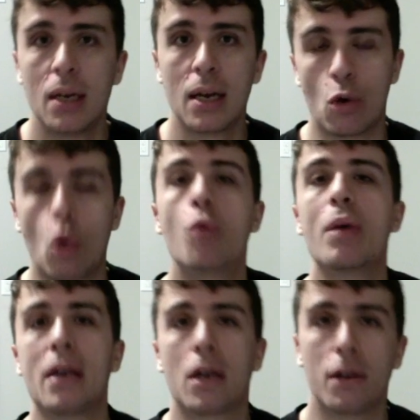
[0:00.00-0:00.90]
Or we
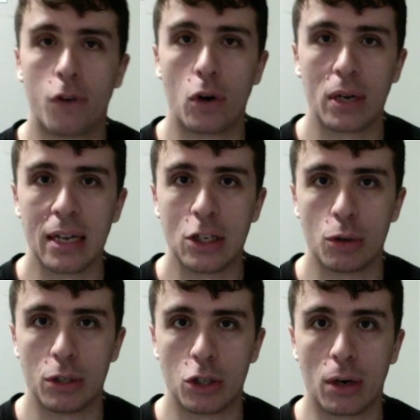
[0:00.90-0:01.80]
can convert it into
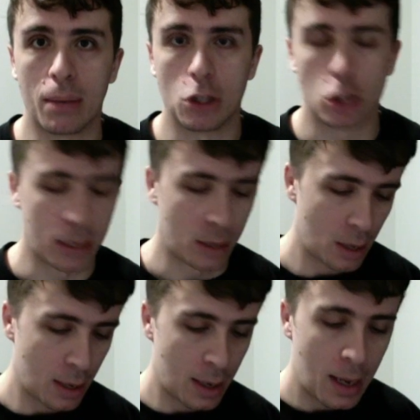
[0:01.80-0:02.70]
a Turing machine.
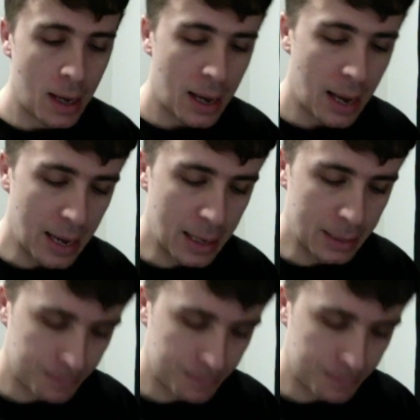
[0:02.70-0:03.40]
And